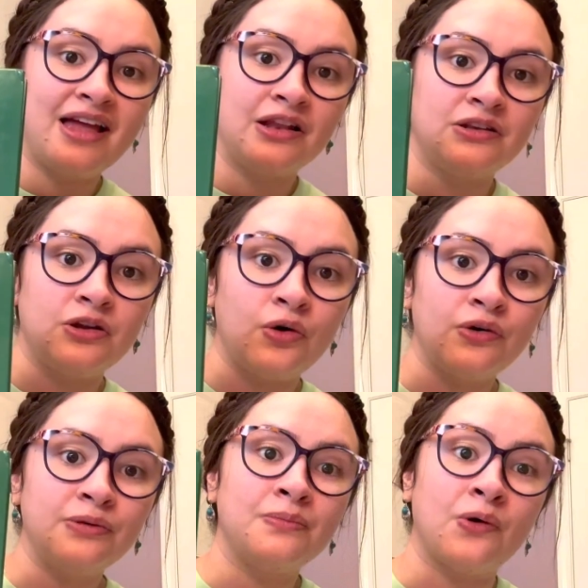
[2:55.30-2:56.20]

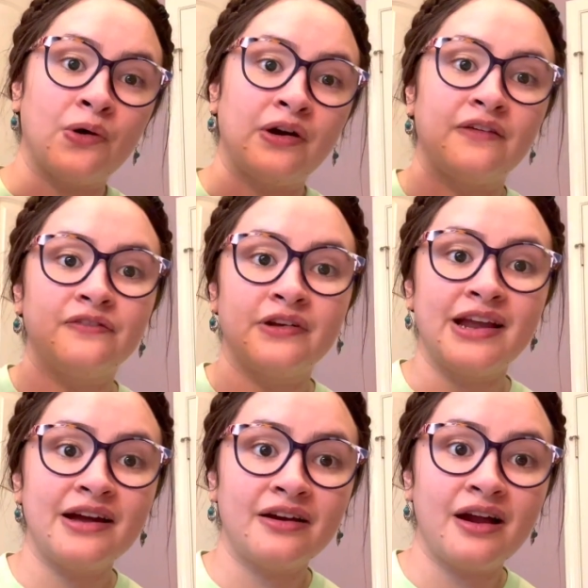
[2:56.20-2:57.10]
Lormór
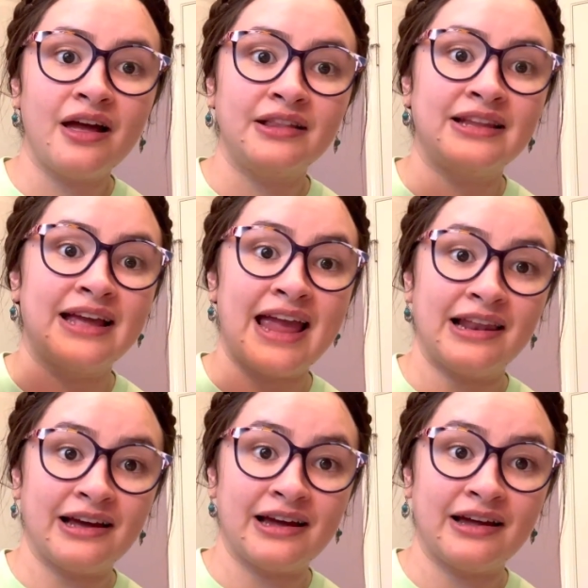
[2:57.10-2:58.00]
Vriera na
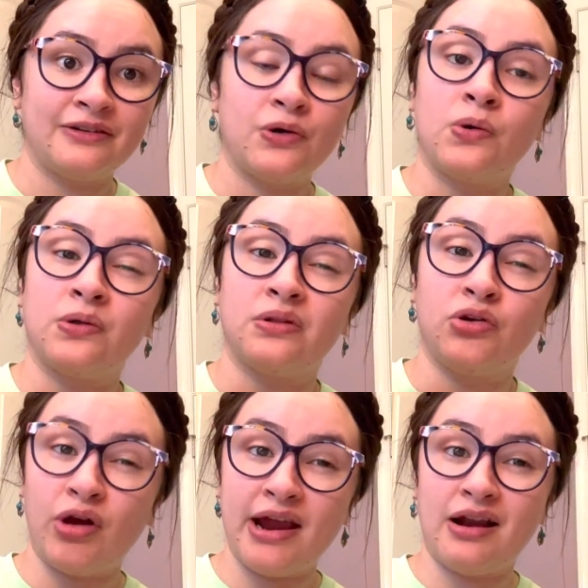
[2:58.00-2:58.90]
Gaeilge, or The
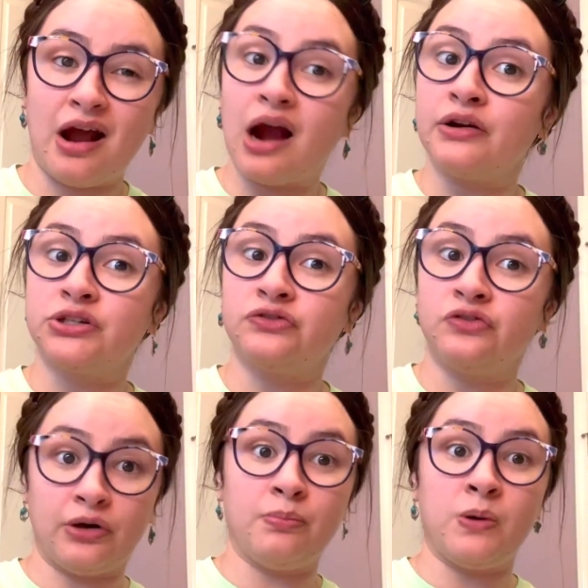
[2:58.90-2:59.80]
Great Irish
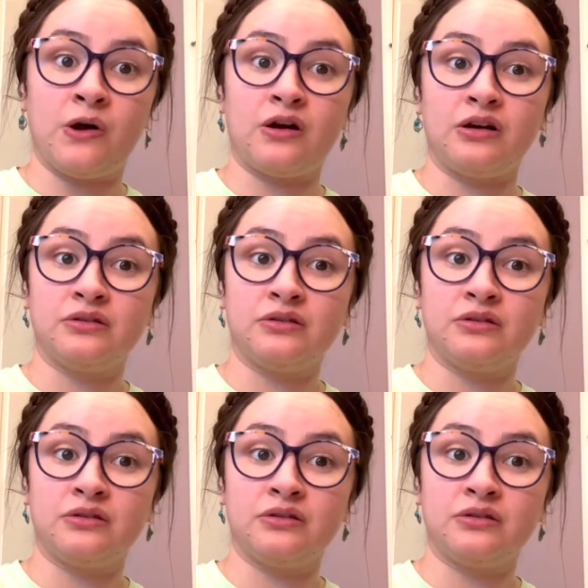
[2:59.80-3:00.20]
Verb Book.